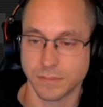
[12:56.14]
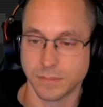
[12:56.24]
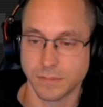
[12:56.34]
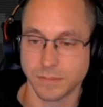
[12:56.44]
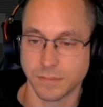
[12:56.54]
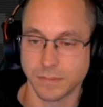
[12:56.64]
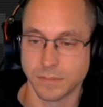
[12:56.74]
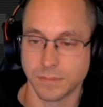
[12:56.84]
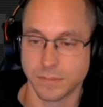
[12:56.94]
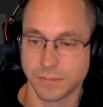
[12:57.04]

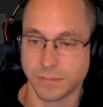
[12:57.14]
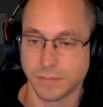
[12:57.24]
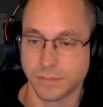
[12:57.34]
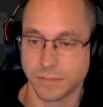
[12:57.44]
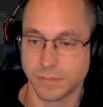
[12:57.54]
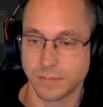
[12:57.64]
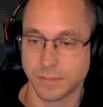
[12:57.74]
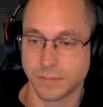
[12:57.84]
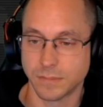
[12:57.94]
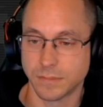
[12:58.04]

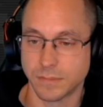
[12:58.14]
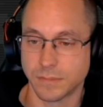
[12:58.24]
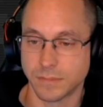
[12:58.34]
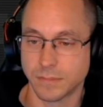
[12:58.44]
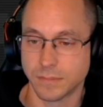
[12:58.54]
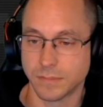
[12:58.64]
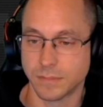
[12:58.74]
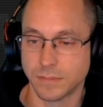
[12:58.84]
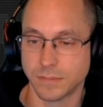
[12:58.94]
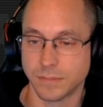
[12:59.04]

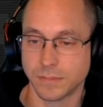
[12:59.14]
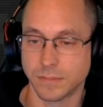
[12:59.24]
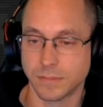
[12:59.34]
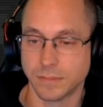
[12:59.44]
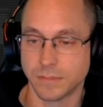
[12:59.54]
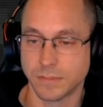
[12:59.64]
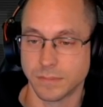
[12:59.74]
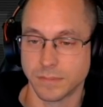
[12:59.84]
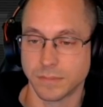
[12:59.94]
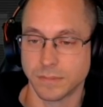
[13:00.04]

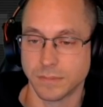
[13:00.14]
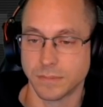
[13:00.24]
(silent)